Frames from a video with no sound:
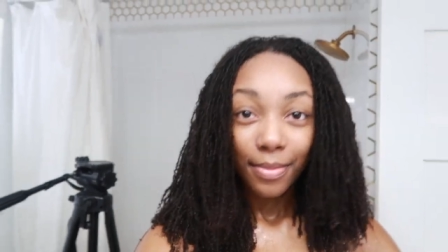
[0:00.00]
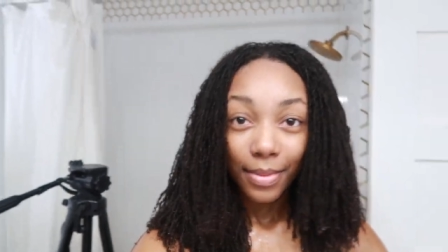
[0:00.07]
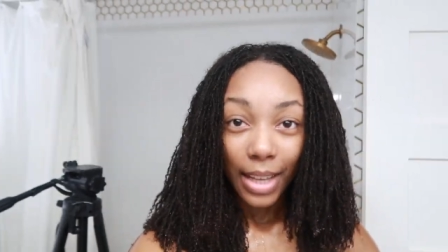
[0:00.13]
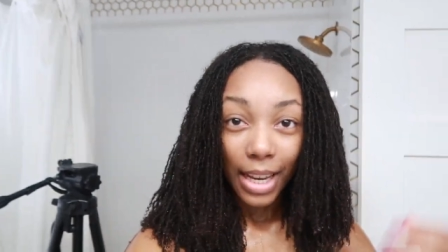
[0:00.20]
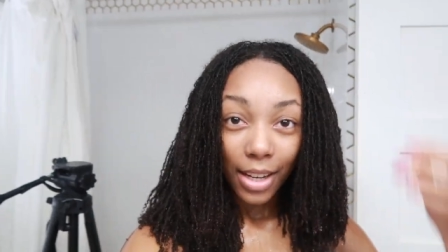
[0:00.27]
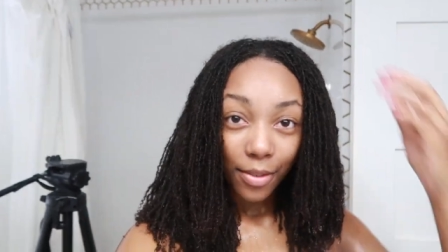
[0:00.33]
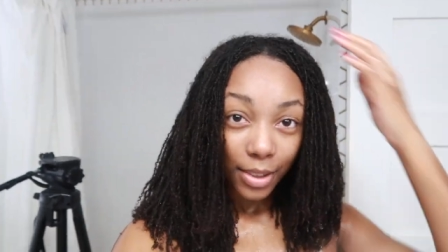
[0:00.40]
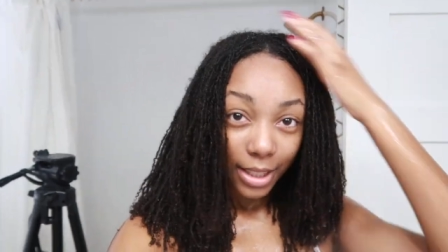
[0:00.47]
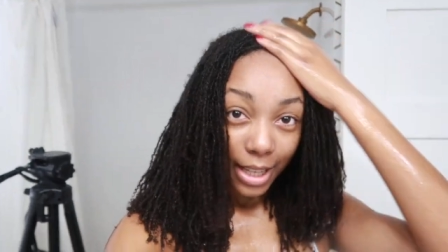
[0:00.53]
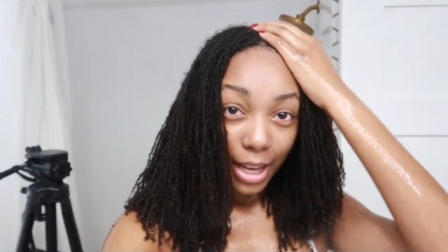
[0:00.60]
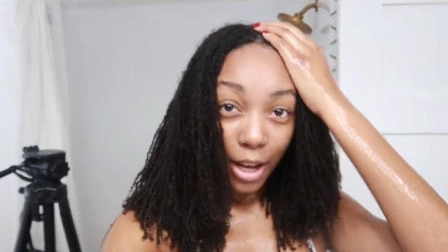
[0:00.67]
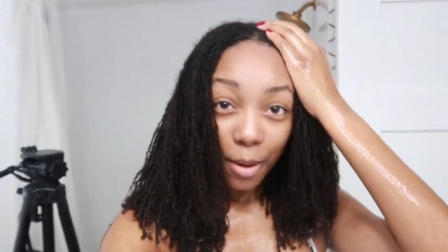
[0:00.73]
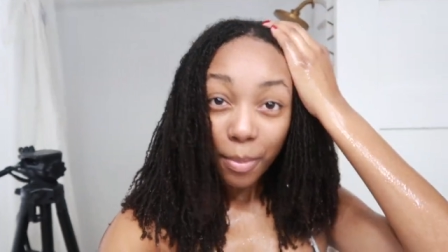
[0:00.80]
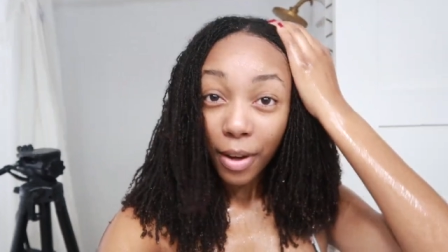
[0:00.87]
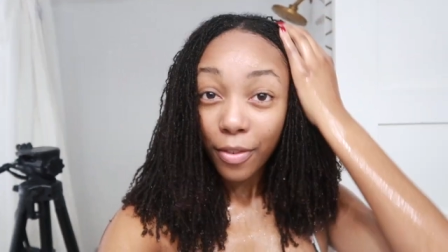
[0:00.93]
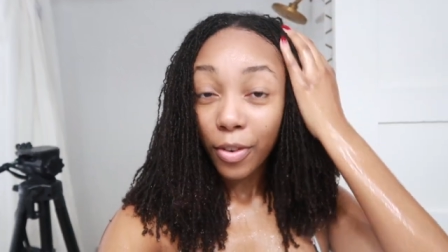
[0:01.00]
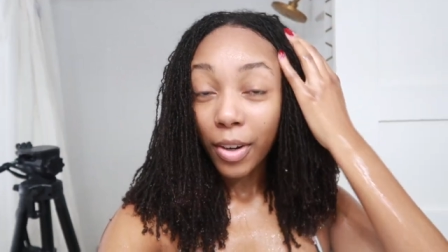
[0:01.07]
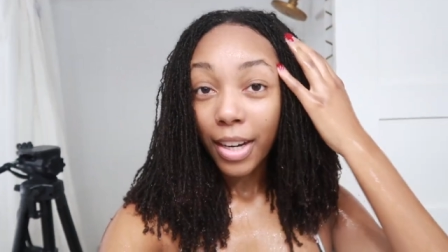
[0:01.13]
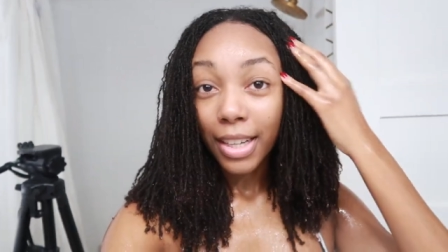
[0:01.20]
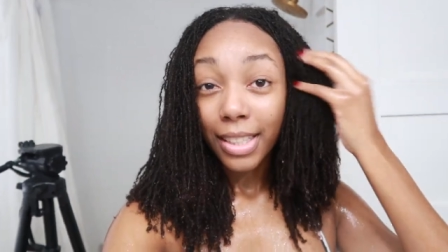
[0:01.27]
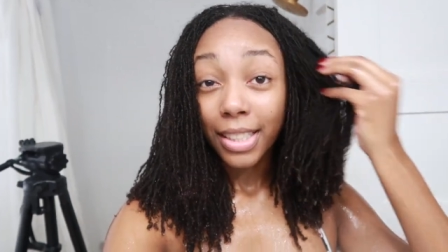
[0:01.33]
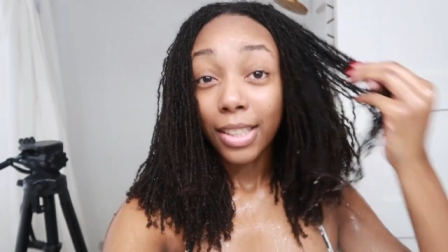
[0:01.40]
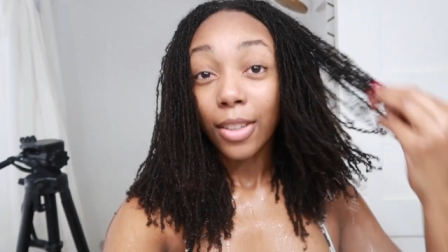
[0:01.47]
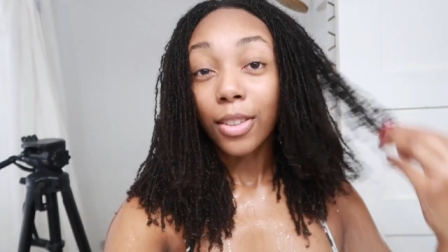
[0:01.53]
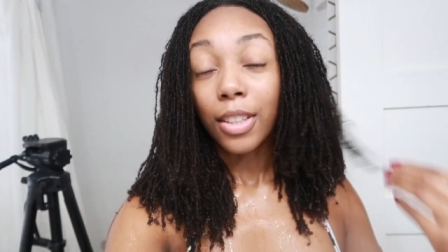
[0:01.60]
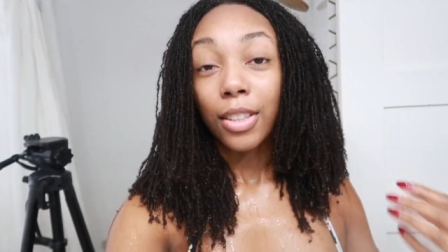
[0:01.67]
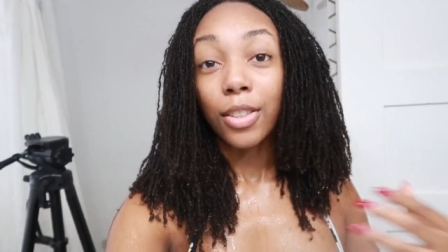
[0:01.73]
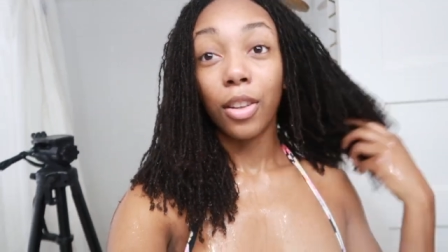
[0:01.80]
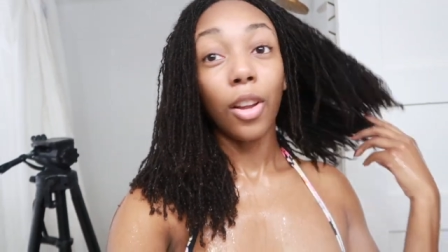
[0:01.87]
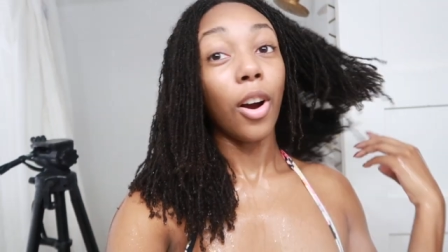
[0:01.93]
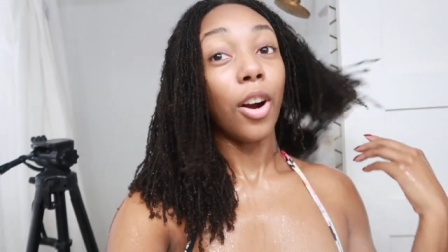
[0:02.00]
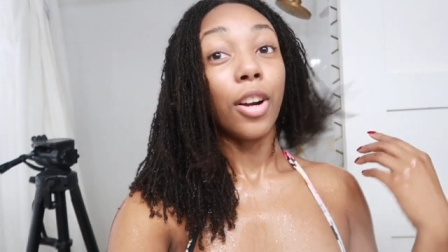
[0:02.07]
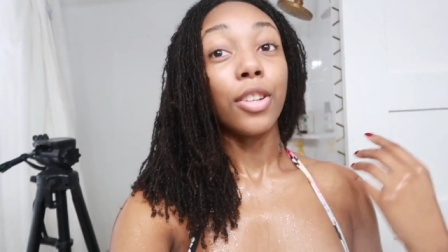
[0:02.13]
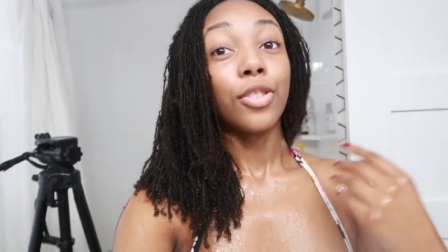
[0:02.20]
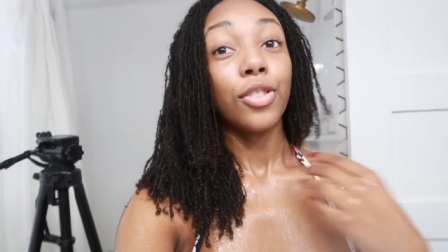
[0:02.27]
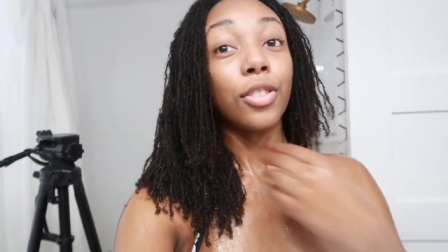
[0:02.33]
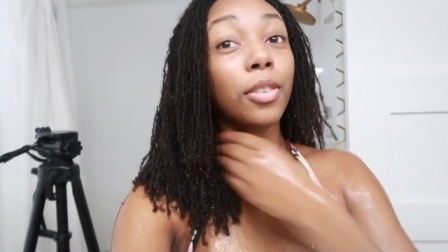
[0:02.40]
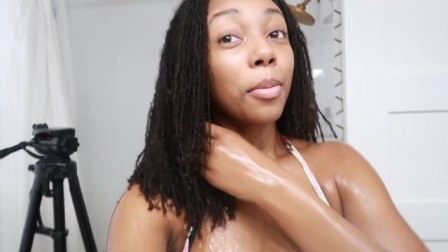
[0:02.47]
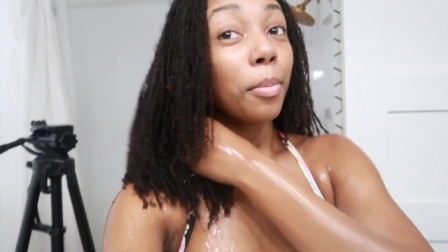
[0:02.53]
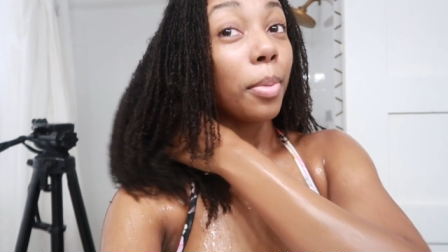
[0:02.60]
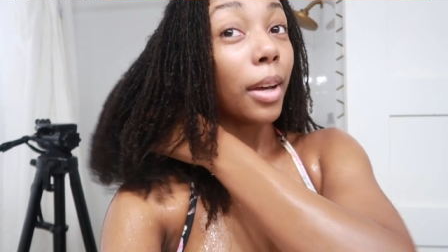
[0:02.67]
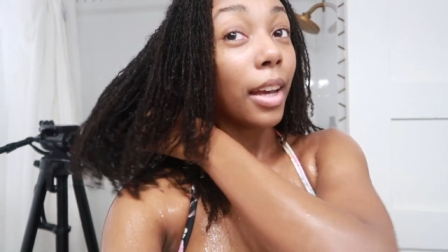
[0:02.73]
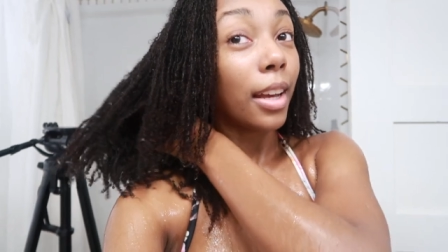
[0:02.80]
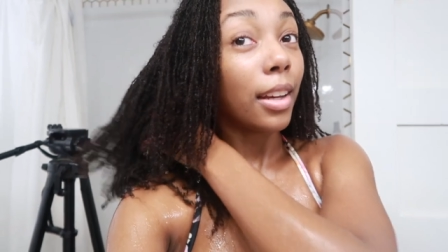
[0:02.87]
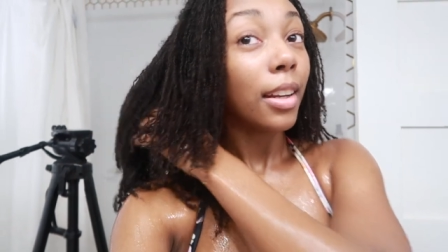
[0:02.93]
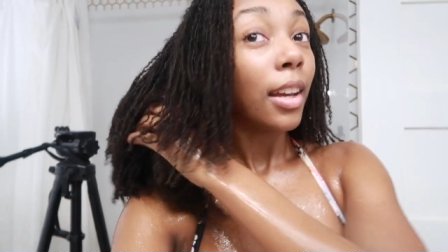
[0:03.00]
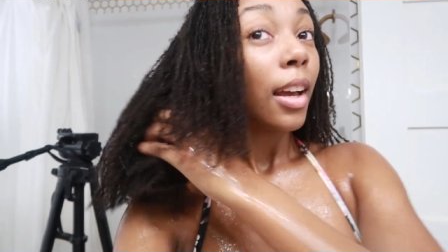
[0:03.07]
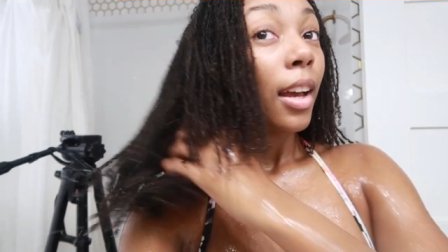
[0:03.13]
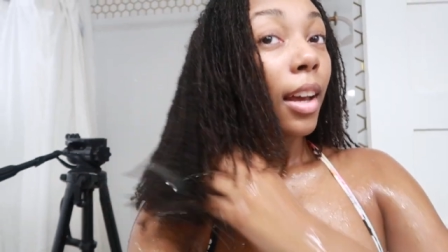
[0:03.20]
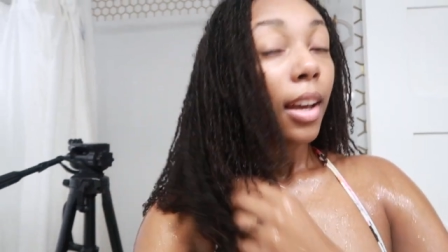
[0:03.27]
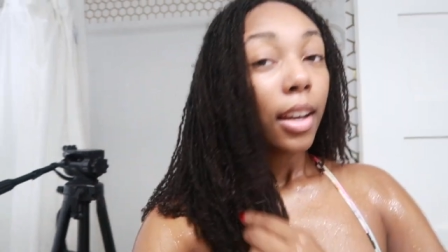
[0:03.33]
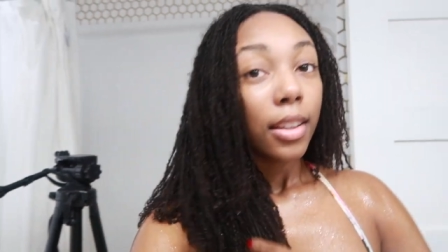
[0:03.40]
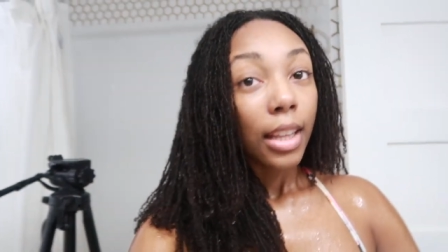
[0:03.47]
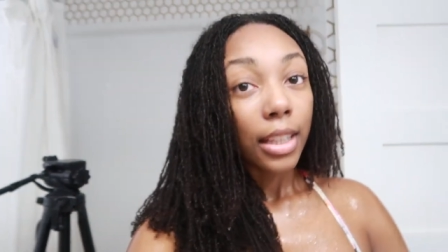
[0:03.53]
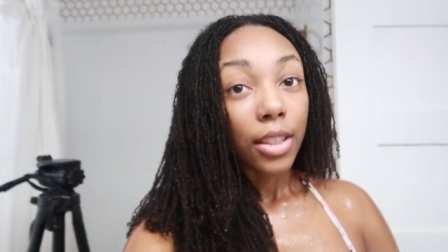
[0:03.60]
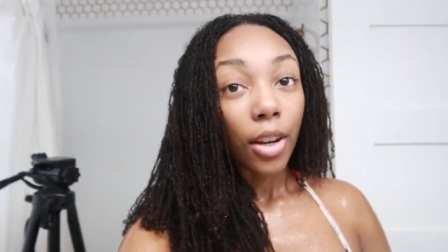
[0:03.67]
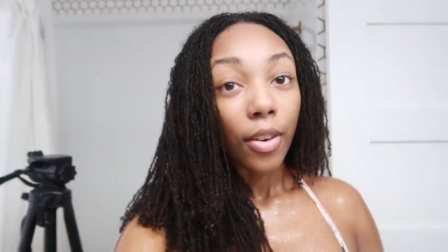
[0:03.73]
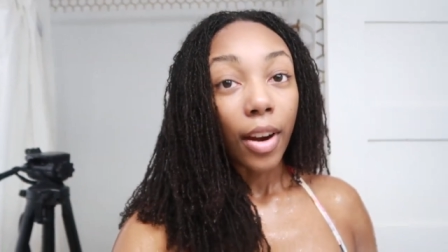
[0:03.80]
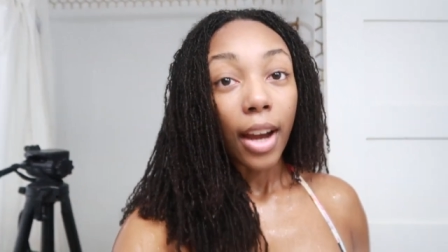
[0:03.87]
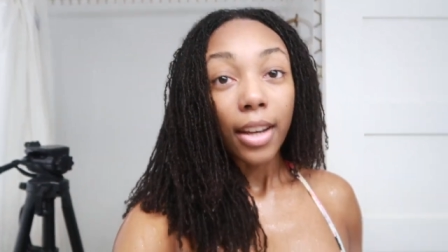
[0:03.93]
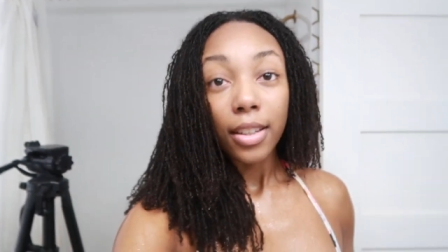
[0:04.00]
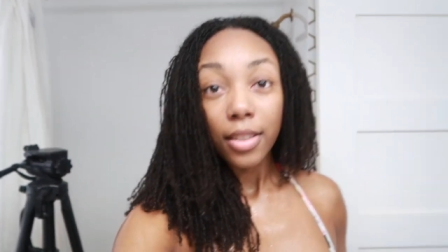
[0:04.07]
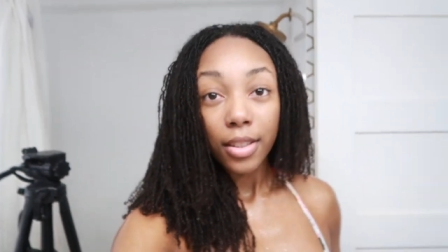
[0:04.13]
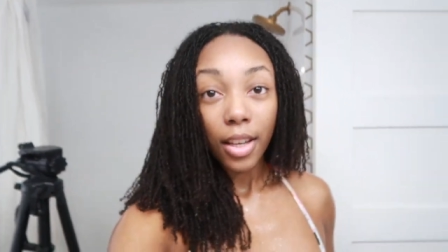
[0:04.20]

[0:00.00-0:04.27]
That didn't really help. My forehead still looks large, but that's all right.